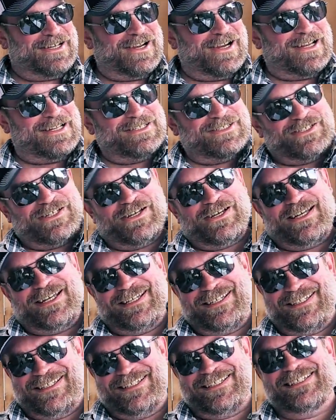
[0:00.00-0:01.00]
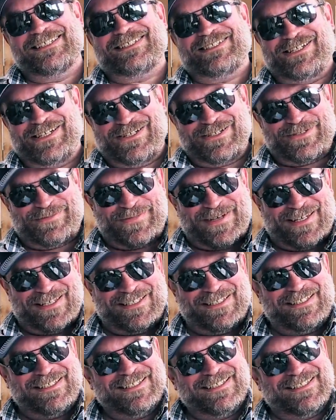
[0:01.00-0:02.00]
right, Jerry. Cheers,
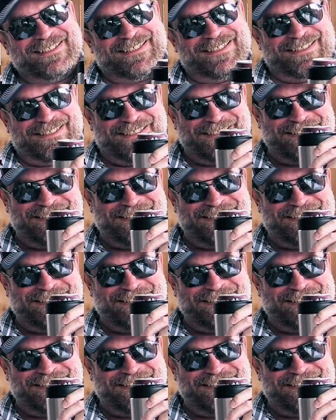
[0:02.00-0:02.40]
man. It's